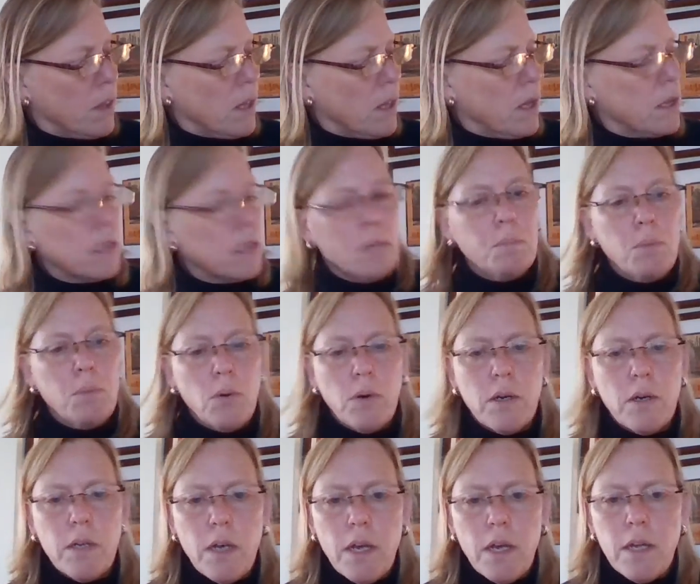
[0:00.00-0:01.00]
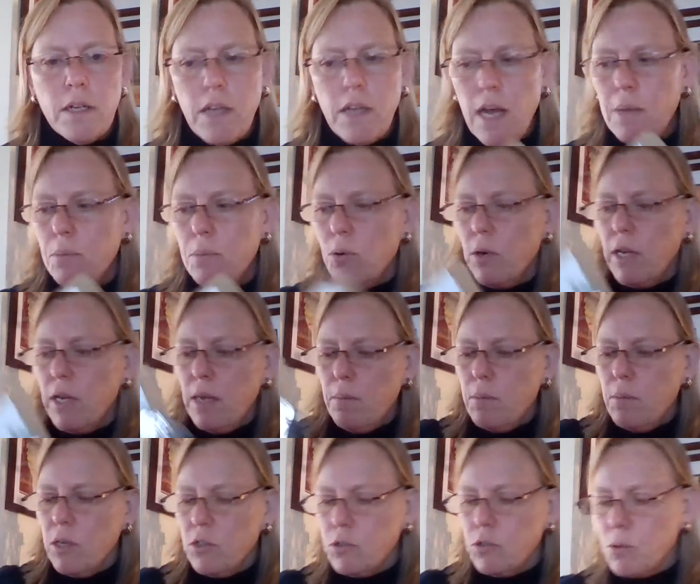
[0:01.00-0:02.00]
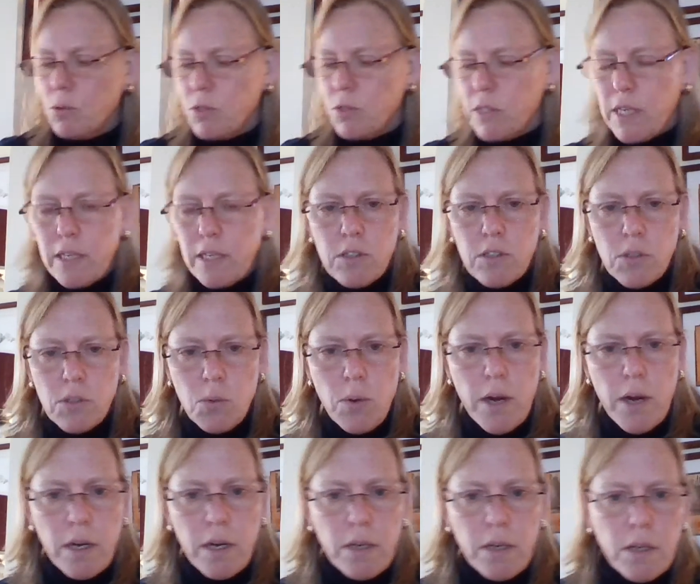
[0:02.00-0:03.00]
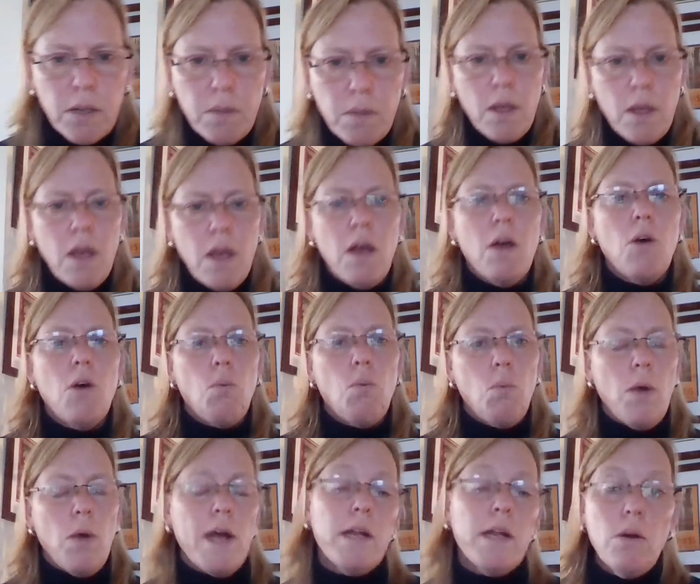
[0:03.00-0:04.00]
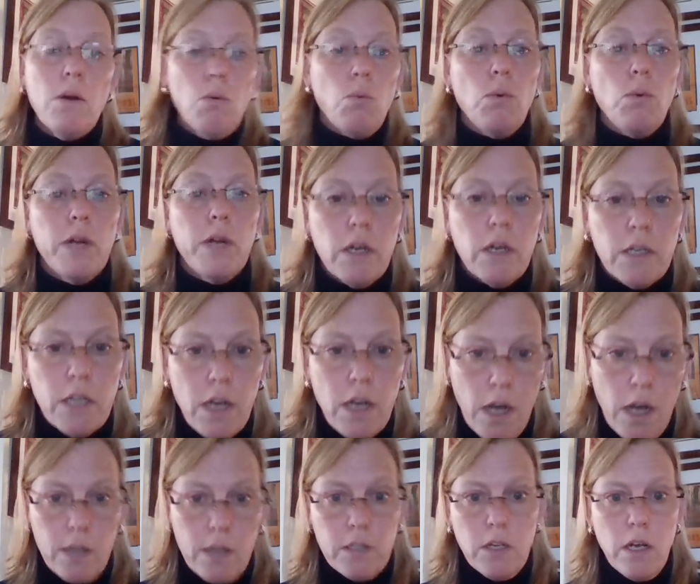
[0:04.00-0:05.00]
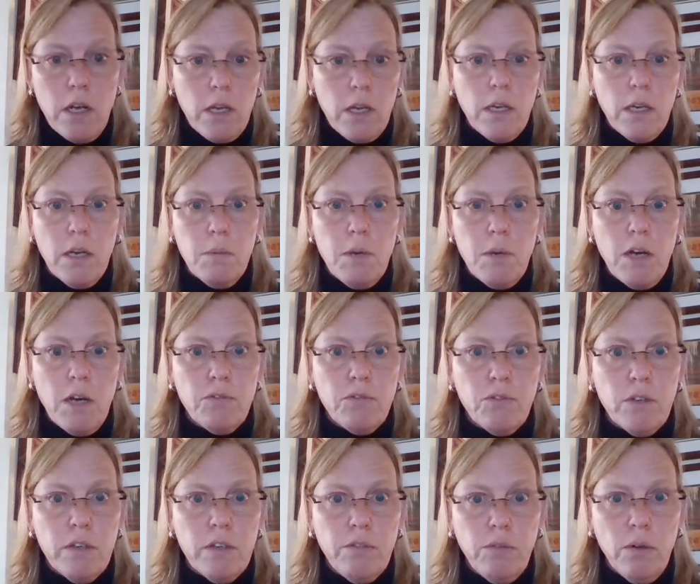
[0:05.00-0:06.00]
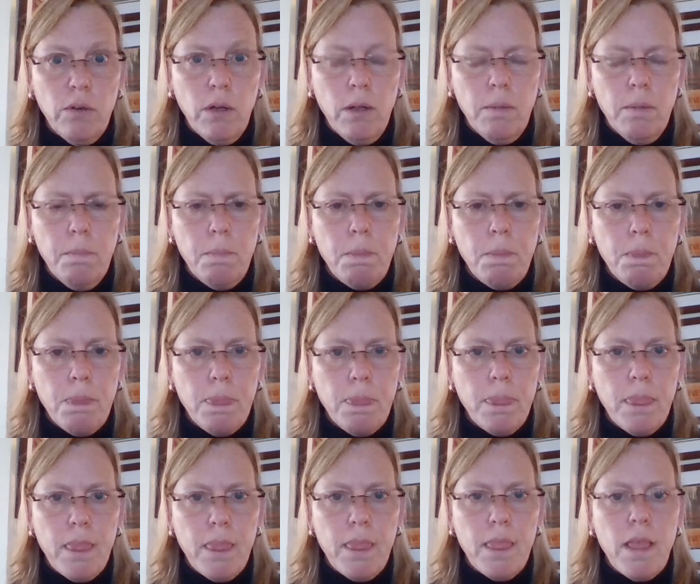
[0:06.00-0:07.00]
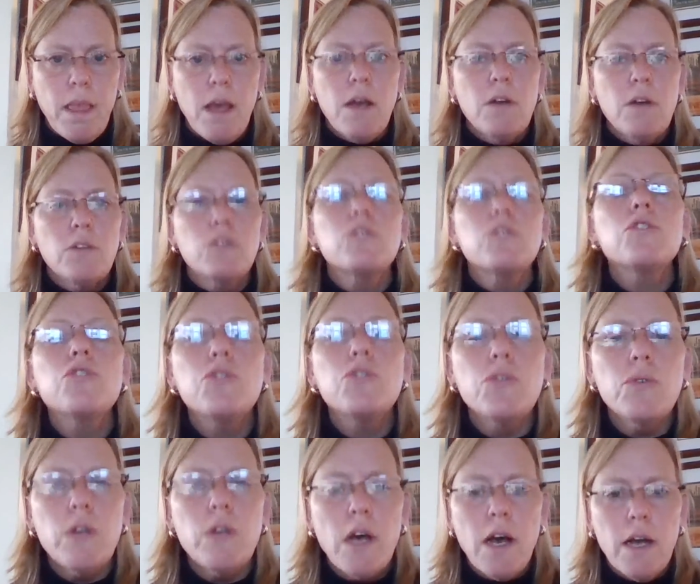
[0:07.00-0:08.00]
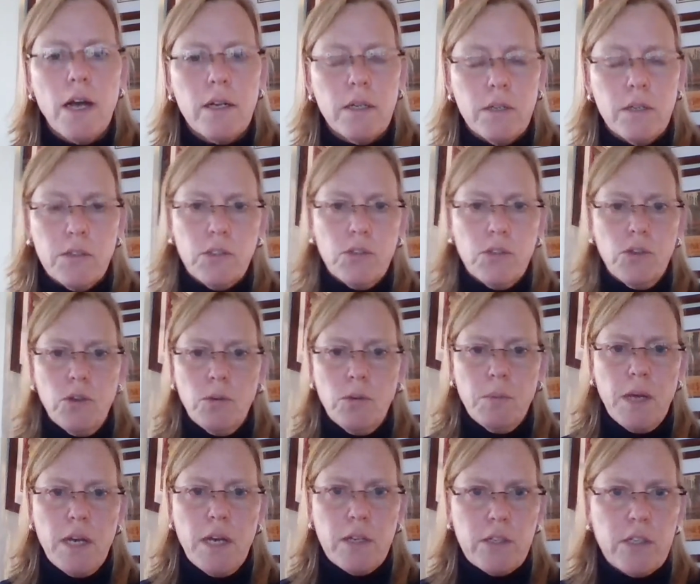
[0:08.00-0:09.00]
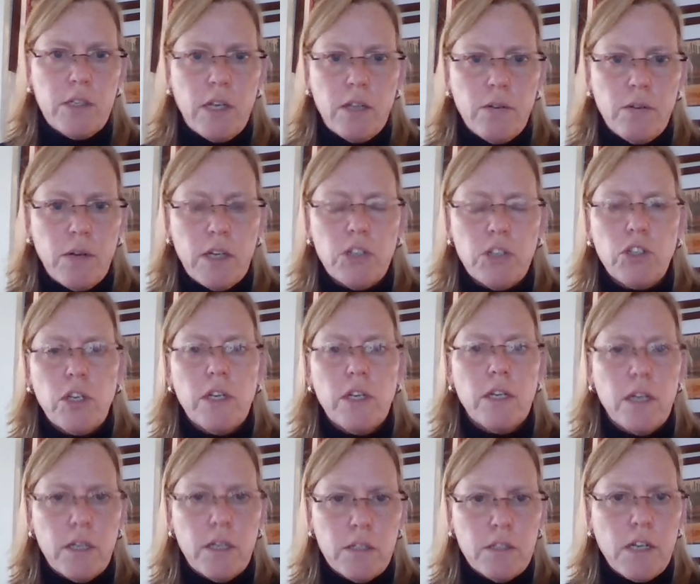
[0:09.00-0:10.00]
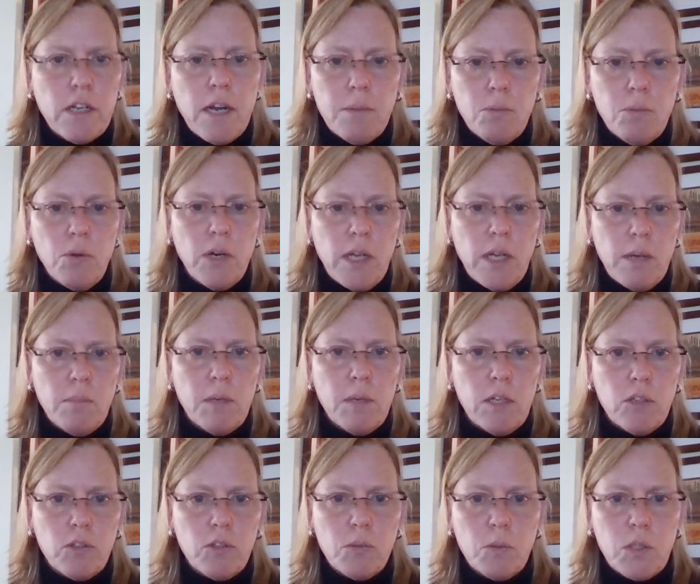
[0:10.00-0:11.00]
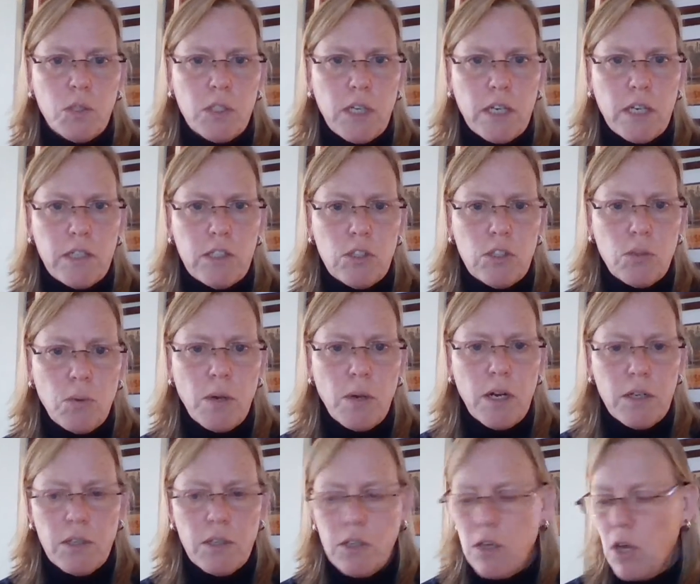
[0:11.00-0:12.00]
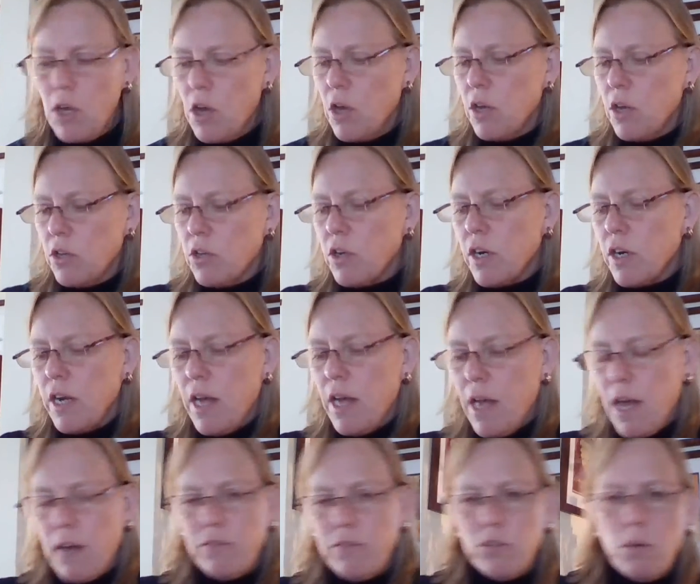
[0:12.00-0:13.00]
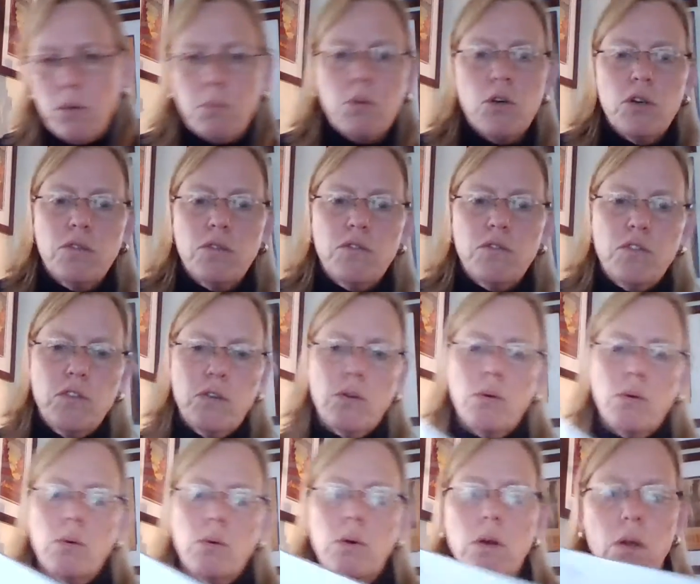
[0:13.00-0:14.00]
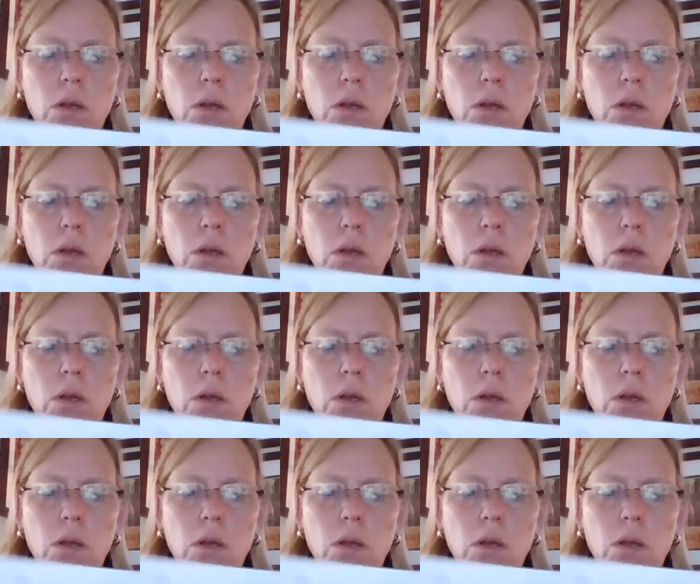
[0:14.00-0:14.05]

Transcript: clipboard, 9.8 meters per second squared. When we are not talking about free fall, do not assume acceleration is 9.8 meters per second squared. You're going to have to move to,